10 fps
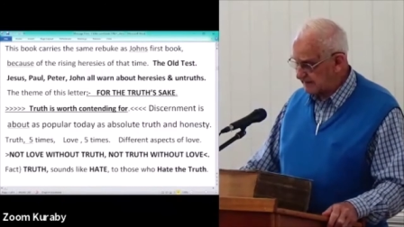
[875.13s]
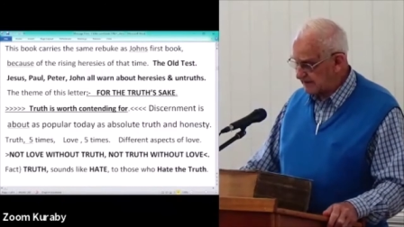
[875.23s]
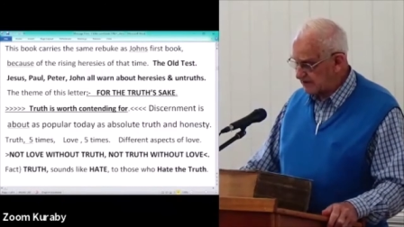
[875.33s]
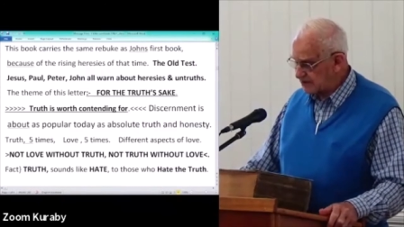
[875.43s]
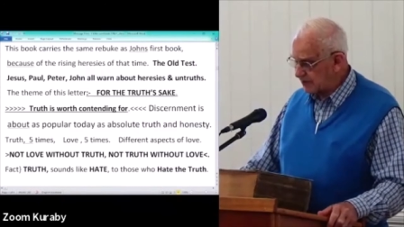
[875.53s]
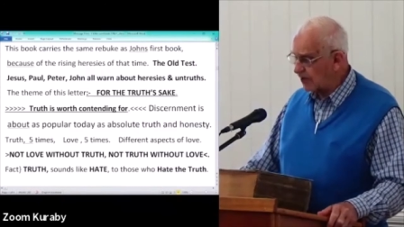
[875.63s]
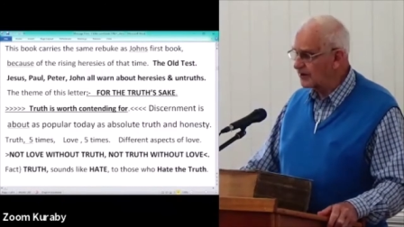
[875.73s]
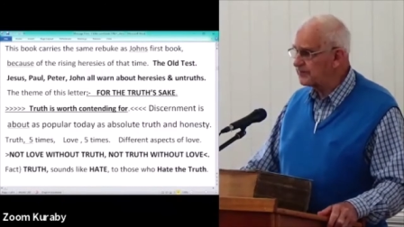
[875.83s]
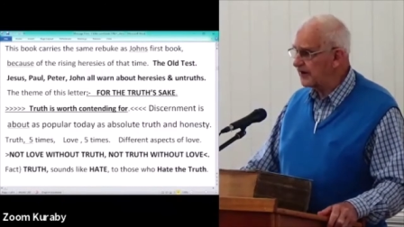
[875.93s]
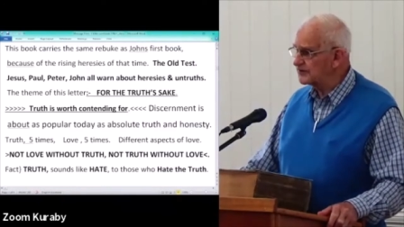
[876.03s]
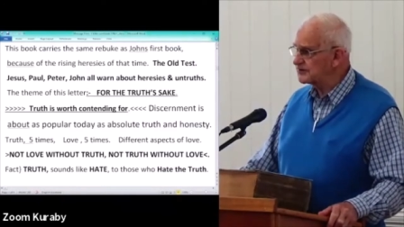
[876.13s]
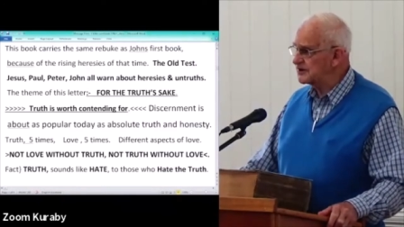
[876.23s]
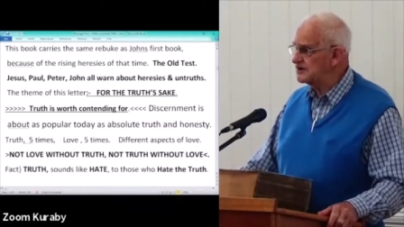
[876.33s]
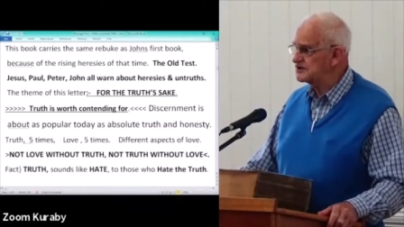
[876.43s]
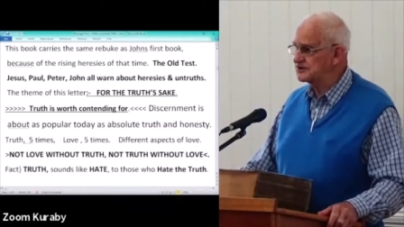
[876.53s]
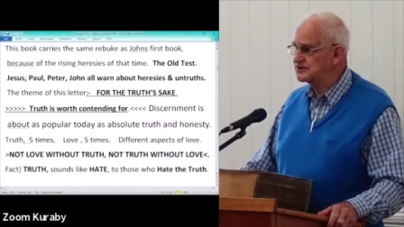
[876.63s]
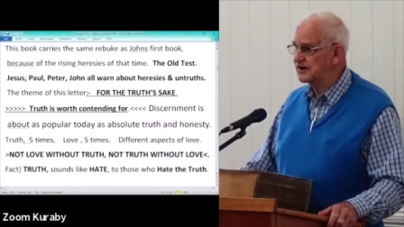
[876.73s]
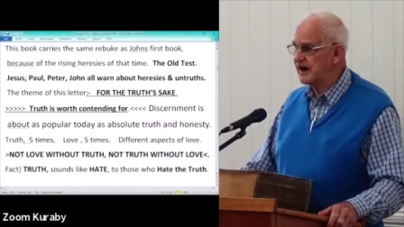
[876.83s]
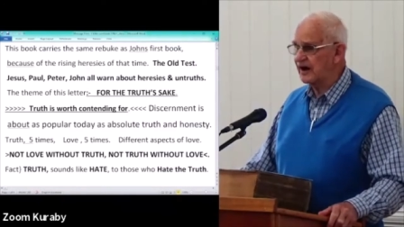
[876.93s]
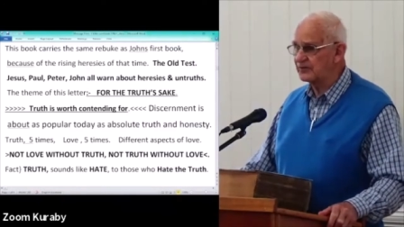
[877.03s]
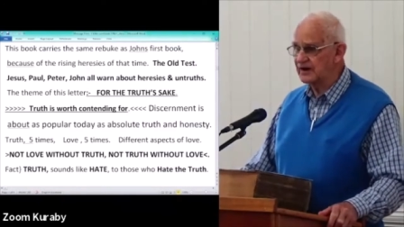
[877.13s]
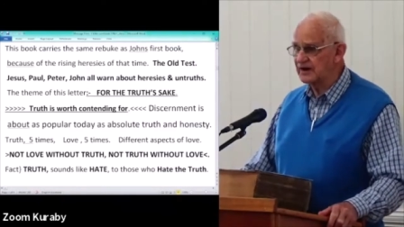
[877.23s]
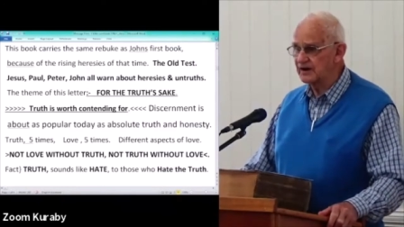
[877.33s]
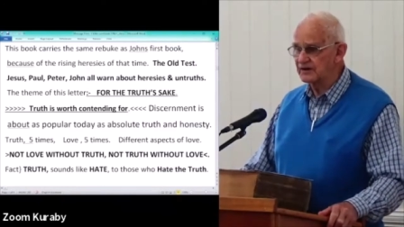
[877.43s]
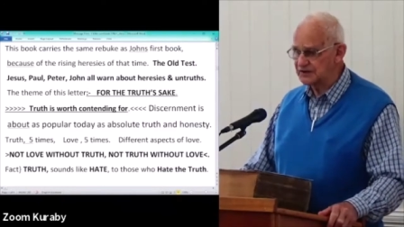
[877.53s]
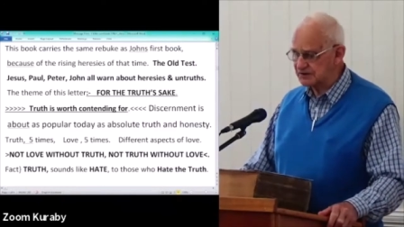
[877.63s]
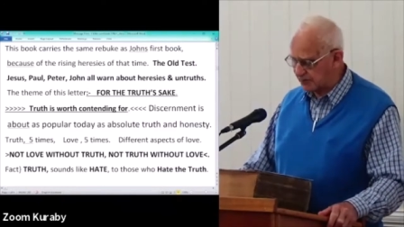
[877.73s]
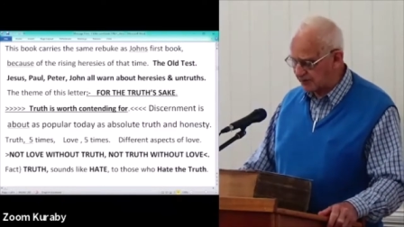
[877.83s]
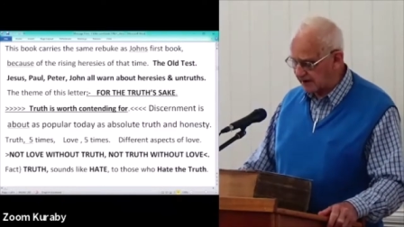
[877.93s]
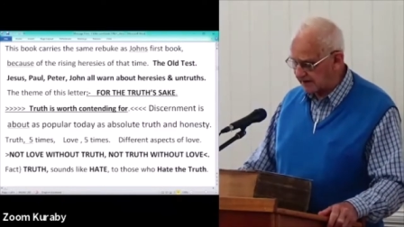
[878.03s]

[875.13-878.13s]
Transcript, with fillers: toward false teachers in our reading this morning.